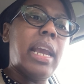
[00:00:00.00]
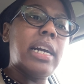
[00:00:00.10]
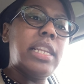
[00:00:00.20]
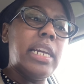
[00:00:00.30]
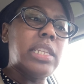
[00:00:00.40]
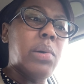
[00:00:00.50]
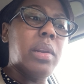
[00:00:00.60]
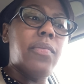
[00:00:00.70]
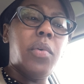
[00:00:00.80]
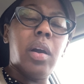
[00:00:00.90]
and clicked
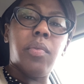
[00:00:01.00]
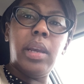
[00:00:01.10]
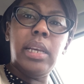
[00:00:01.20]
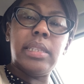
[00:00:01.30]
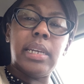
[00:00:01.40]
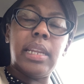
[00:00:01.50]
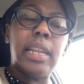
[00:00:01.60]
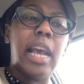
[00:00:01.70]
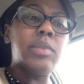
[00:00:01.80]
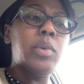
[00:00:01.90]
on it for a reason
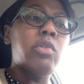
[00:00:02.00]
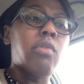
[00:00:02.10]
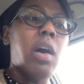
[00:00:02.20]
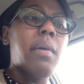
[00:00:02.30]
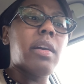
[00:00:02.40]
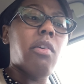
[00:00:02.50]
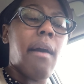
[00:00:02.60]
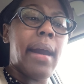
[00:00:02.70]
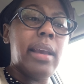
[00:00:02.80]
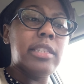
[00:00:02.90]
and as we grow in
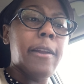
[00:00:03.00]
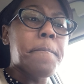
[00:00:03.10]
christ